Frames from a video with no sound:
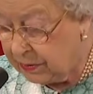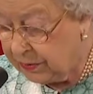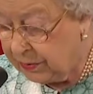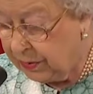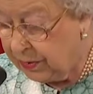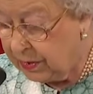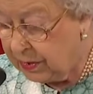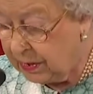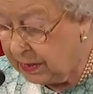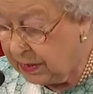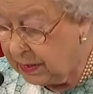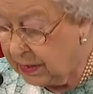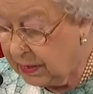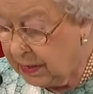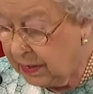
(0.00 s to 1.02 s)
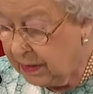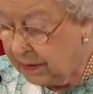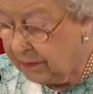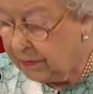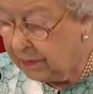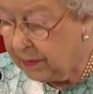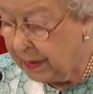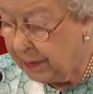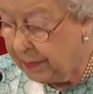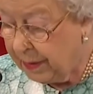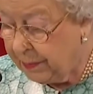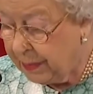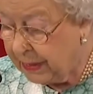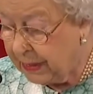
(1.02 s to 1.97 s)
and authority from our
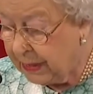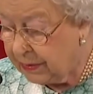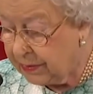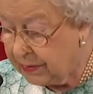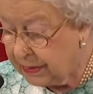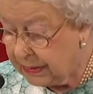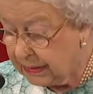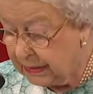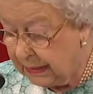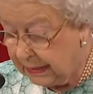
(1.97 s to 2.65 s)
member countries